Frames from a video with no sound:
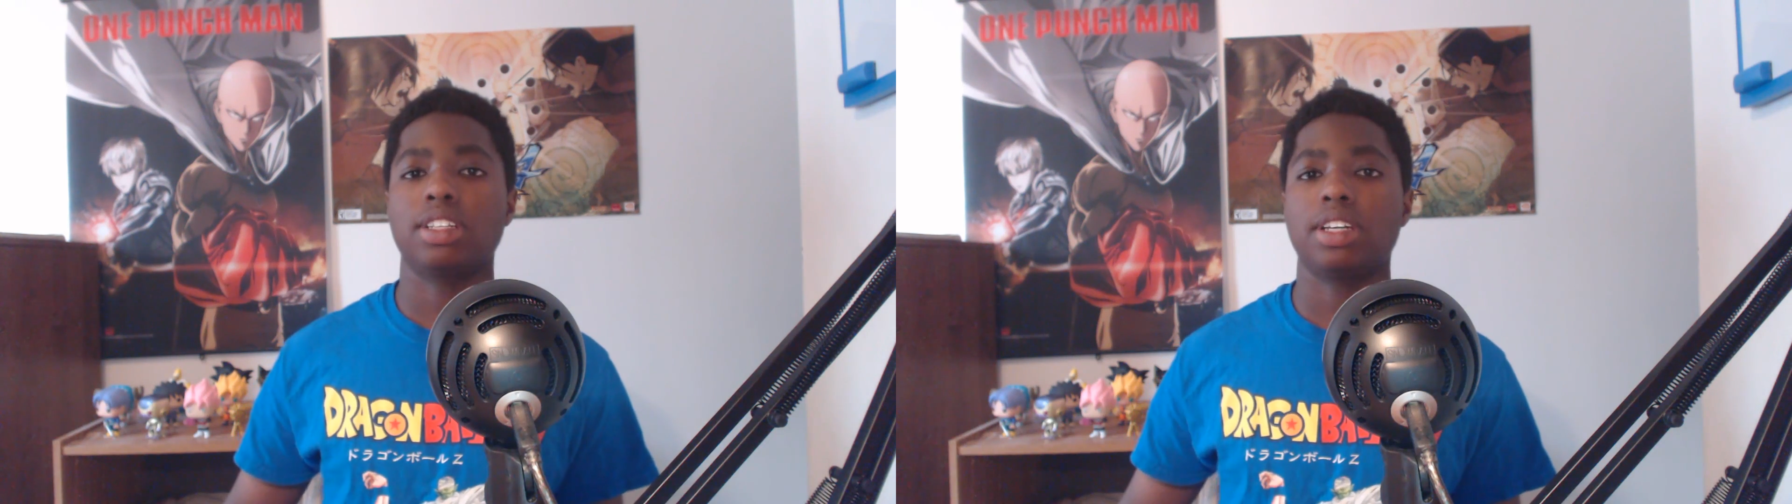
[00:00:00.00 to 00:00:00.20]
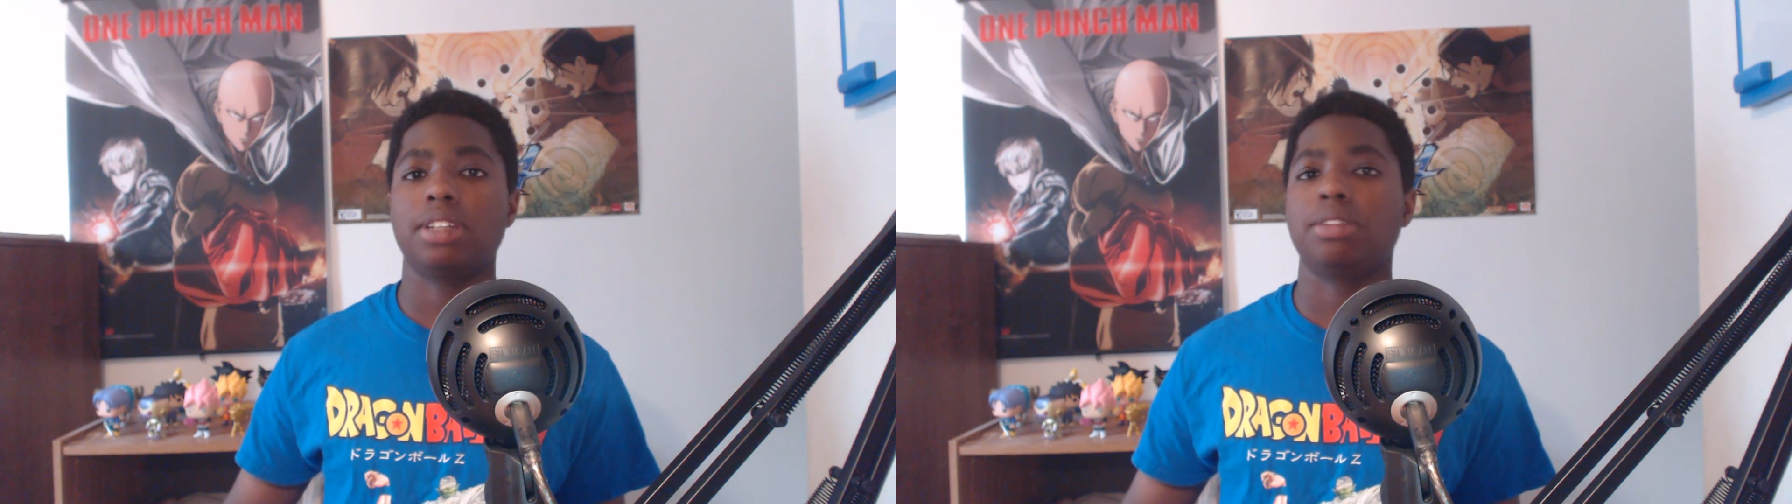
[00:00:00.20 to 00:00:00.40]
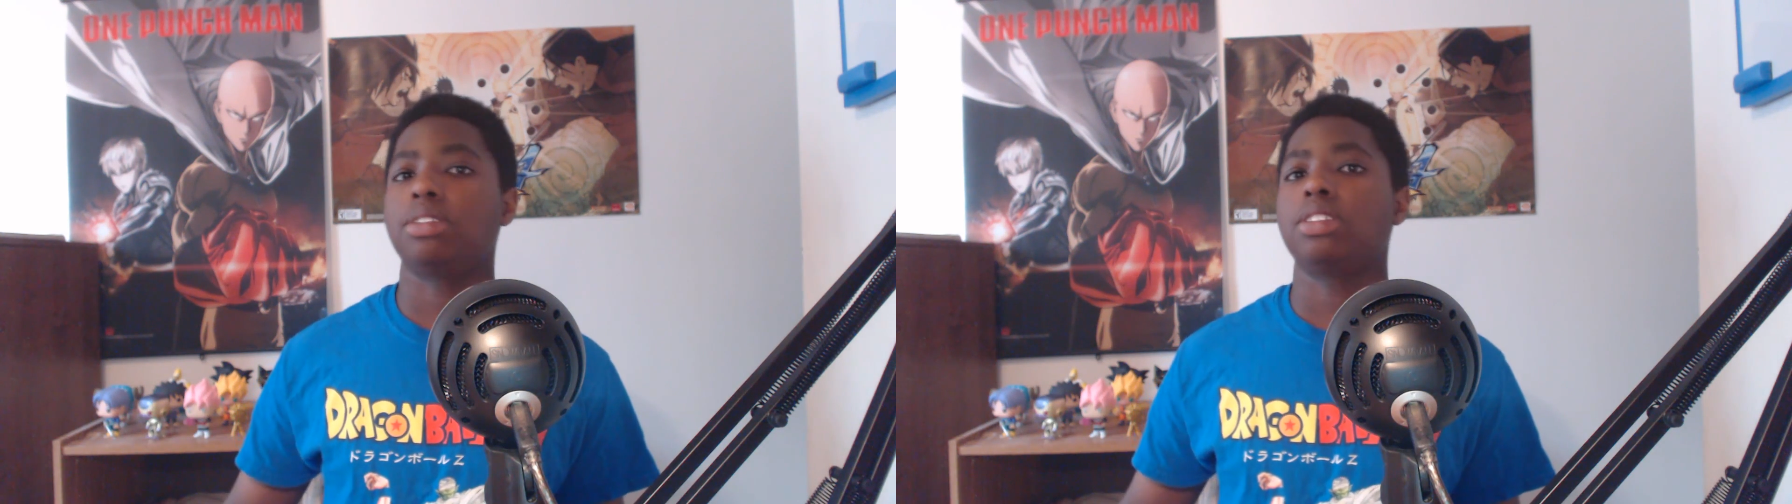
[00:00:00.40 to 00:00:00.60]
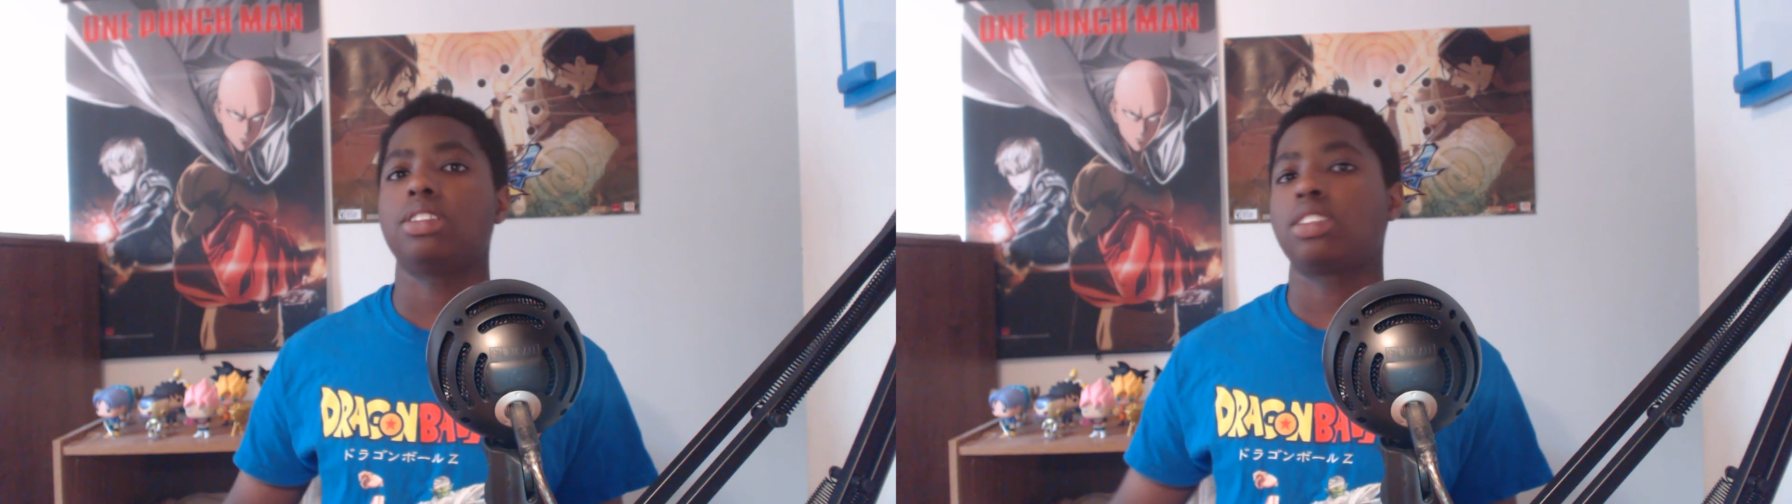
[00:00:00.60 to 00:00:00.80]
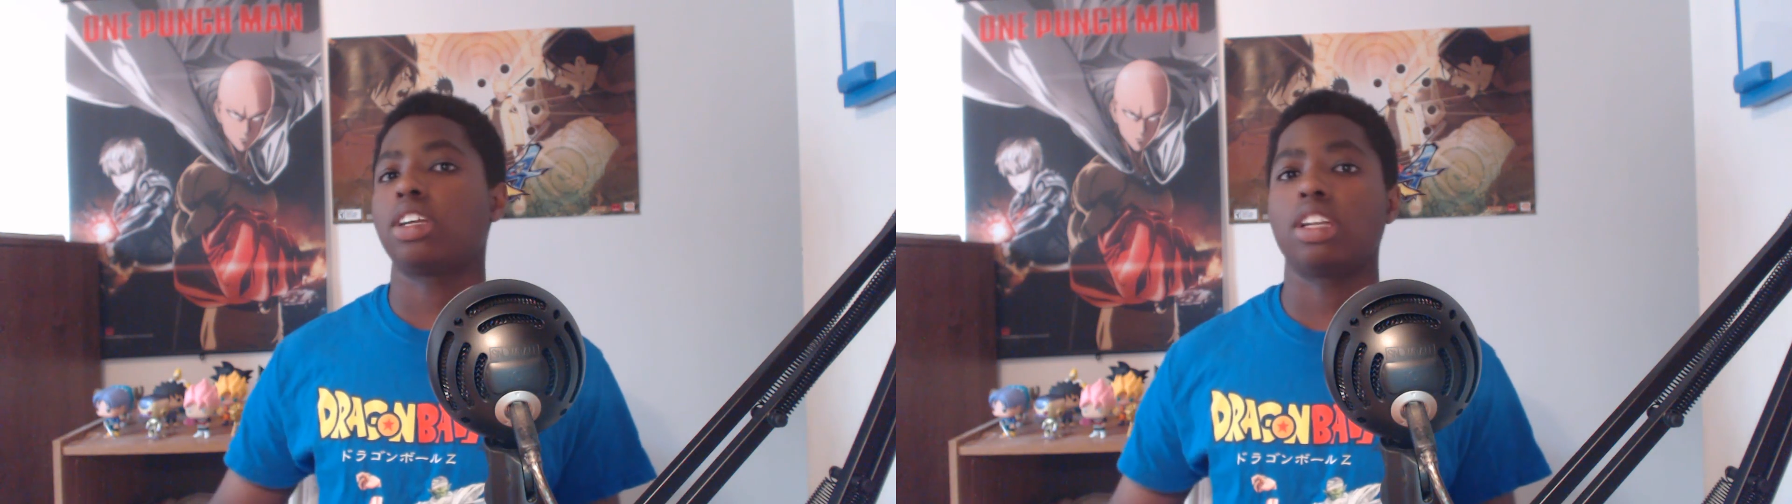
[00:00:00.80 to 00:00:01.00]
and
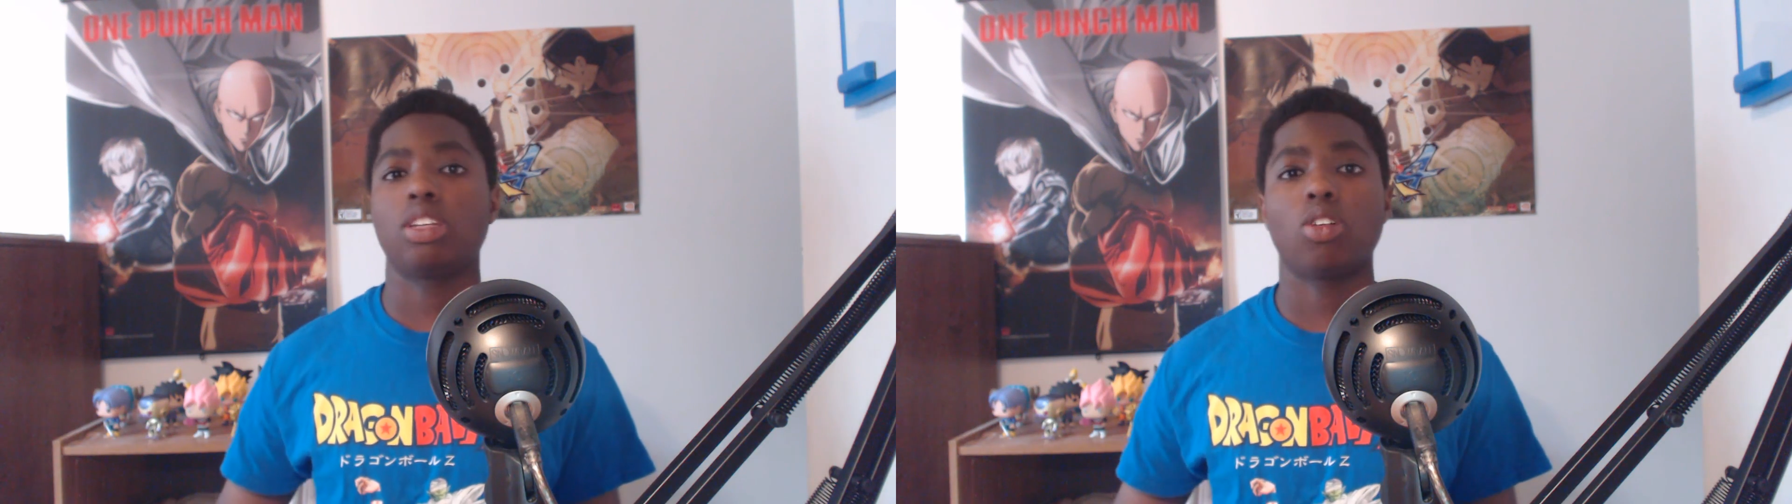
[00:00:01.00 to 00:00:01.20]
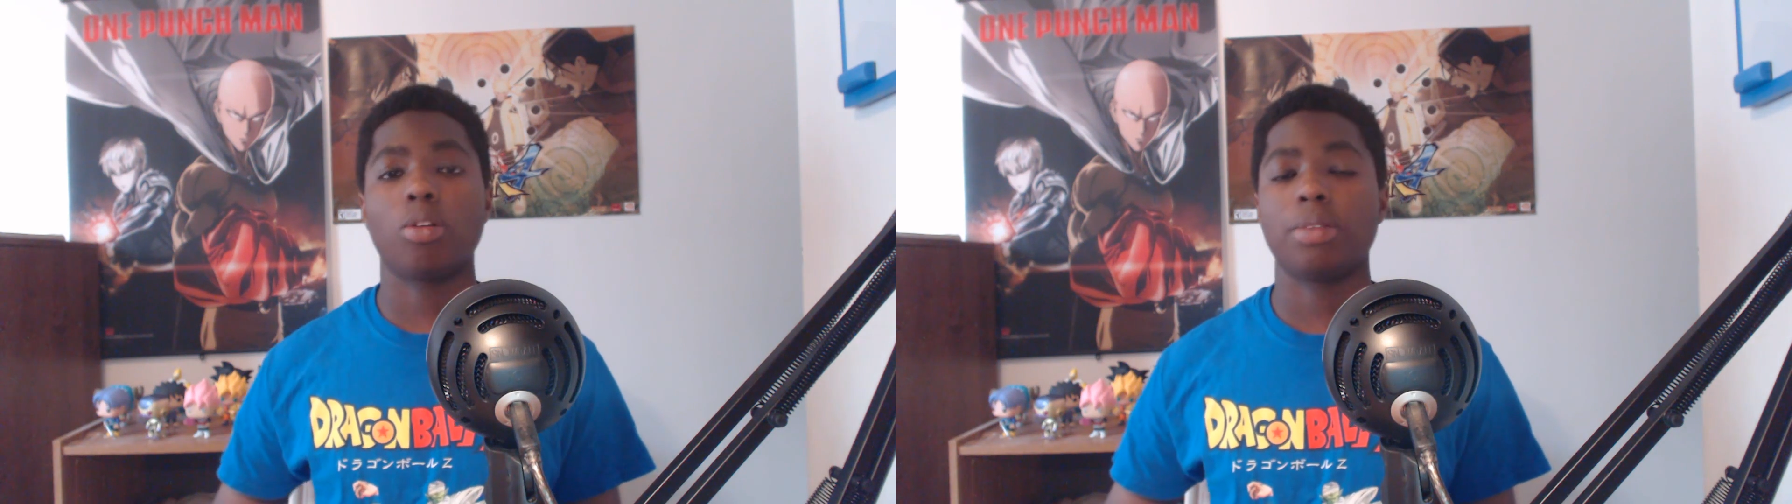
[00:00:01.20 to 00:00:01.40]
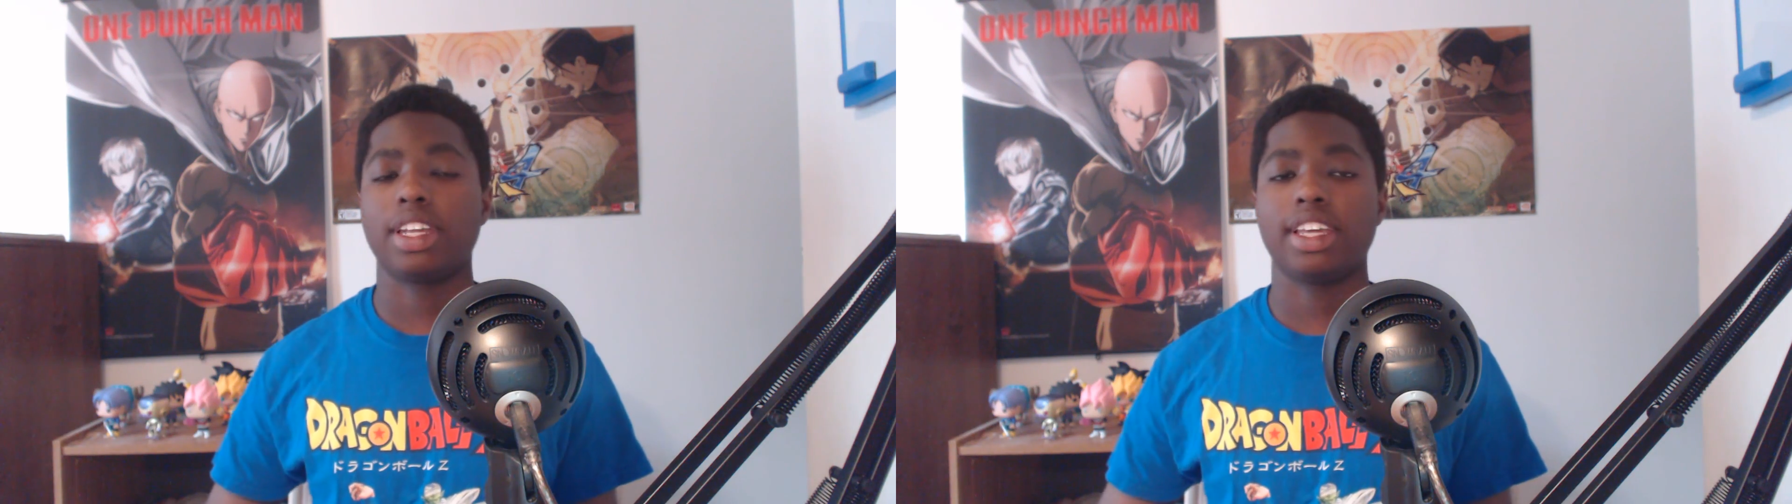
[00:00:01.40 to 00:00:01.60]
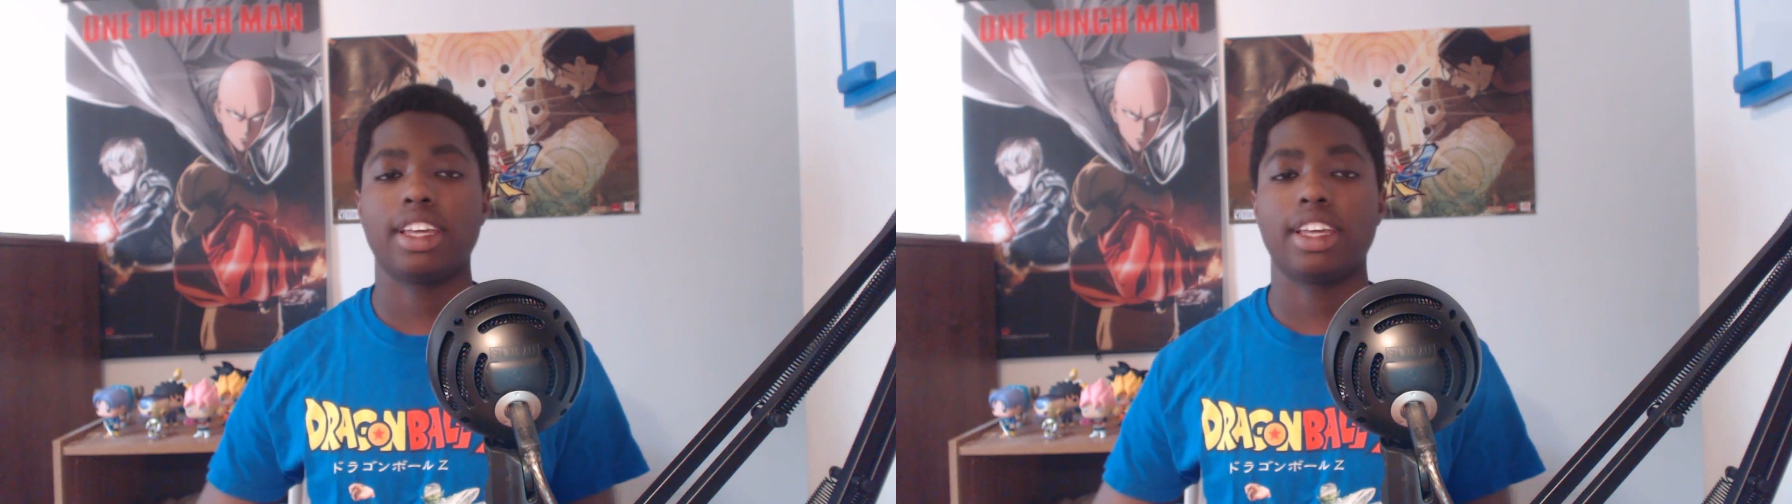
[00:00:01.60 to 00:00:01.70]
starting to torment